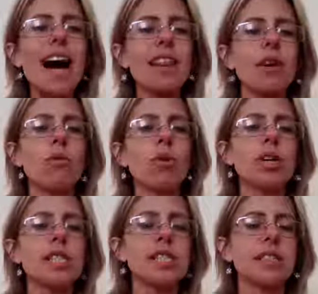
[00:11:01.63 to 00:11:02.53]
other
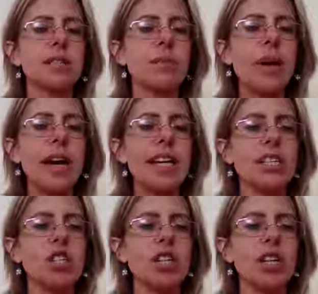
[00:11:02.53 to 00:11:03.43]
words in the
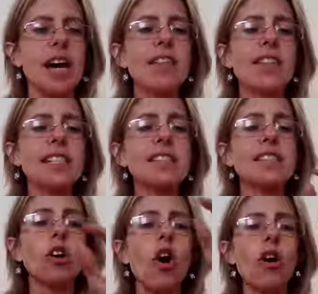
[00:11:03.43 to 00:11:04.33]
page, and that's
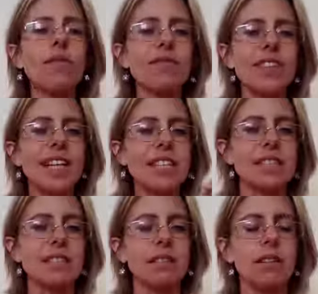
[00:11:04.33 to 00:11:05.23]
the
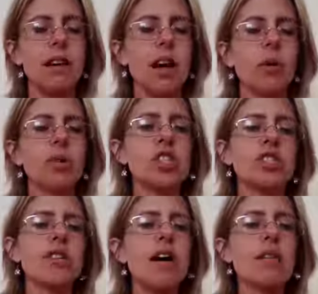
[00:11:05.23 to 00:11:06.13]
context which
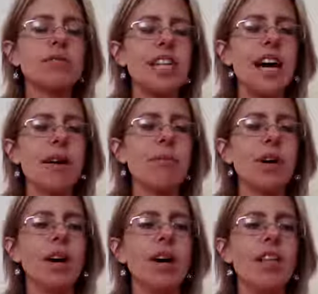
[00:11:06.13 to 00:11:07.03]
is around them.
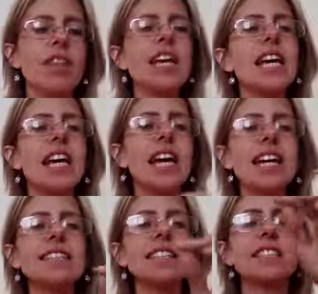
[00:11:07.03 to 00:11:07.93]
The
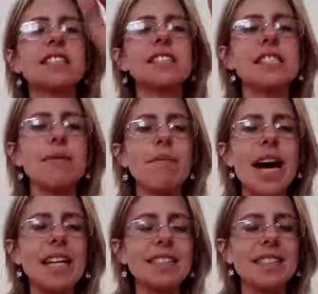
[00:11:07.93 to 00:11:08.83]
latent
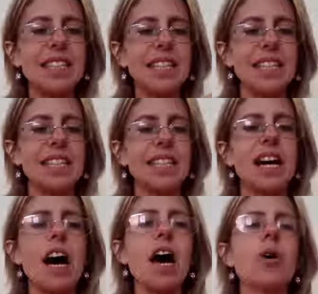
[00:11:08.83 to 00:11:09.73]
semantic
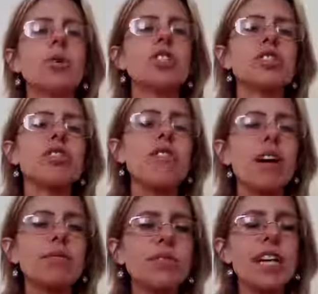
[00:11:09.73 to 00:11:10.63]
which is
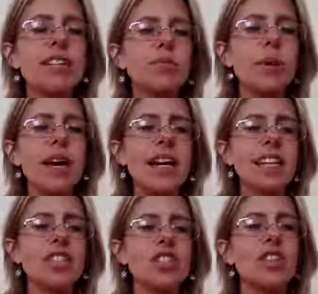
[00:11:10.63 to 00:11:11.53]
around that
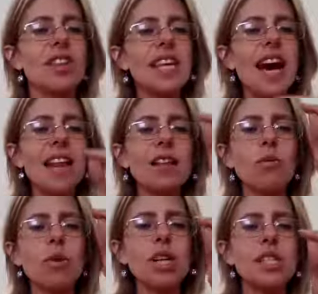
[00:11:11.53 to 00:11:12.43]
page. The other
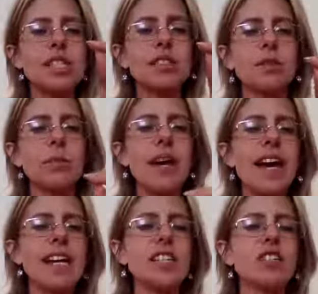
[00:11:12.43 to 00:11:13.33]
words on the
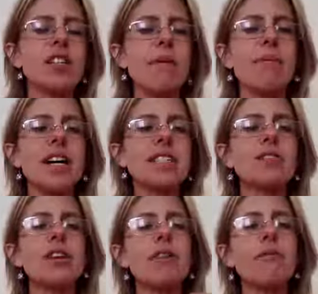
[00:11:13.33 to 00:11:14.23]
page, they
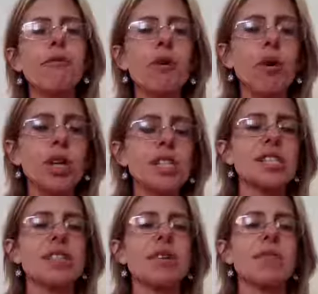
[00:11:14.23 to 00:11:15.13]
must
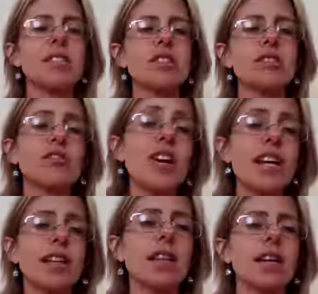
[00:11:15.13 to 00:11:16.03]
reinforce, they must
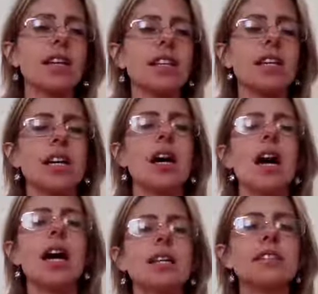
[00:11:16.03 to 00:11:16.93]
strengthen the
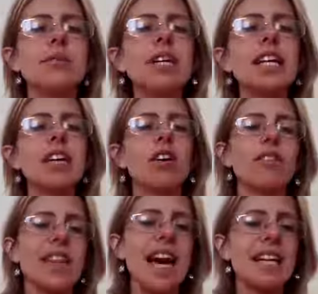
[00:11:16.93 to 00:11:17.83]
meaning
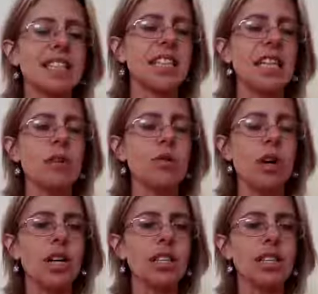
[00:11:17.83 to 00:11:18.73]
of that
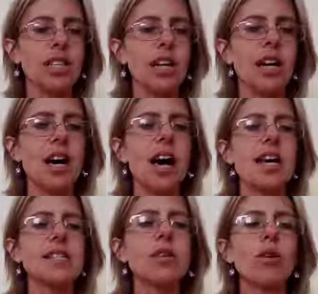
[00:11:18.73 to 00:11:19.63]
keyword
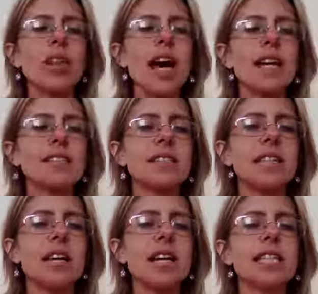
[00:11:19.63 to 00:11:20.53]
so that
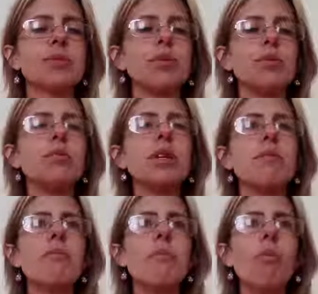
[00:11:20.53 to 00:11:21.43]
it will
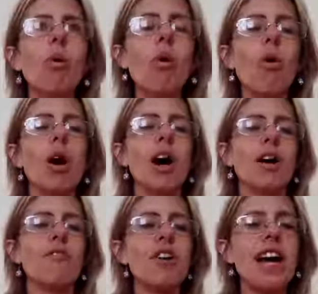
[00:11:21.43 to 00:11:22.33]
be
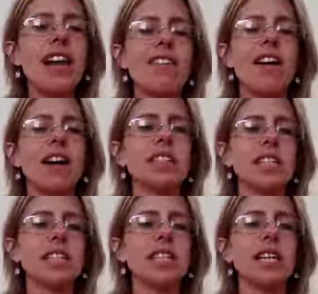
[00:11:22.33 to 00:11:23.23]
more
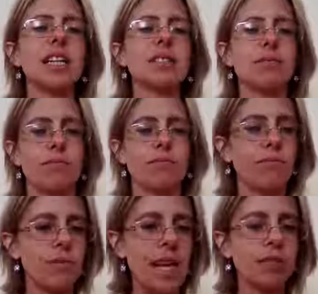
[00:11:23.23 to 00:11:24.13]
relevant
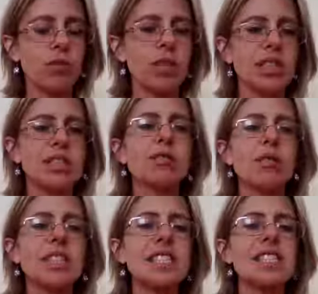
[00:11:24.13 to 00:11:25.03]
and to
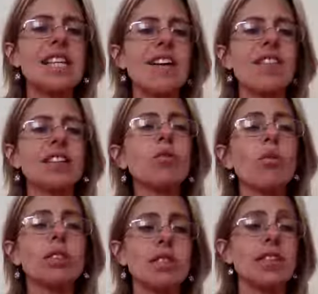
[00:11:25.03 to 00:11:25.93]
understand that
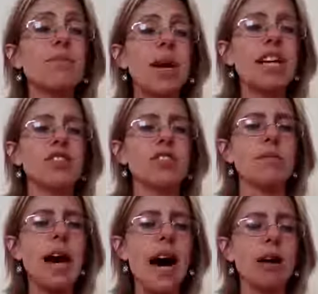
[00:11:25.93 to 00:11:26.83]
what the page is
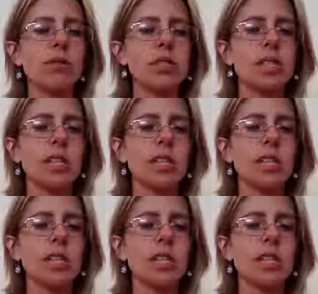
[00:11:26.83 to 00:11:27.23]
about.